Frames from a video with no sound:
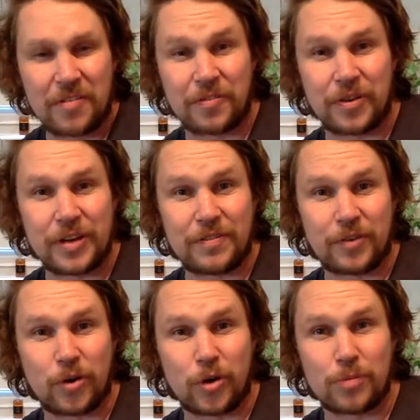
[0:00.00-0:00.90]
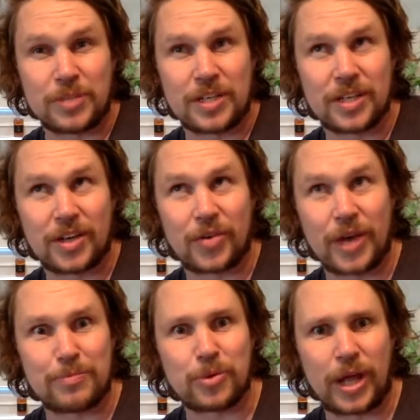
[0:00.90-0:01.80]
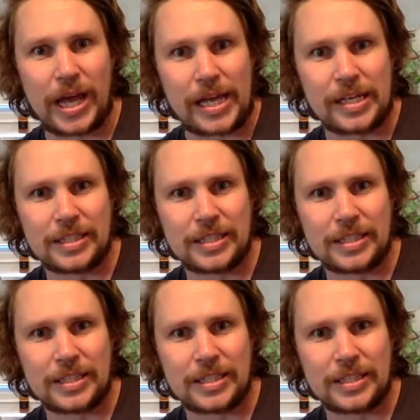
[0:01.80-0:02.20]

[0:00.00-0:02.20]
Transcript: free-formed creme brulee.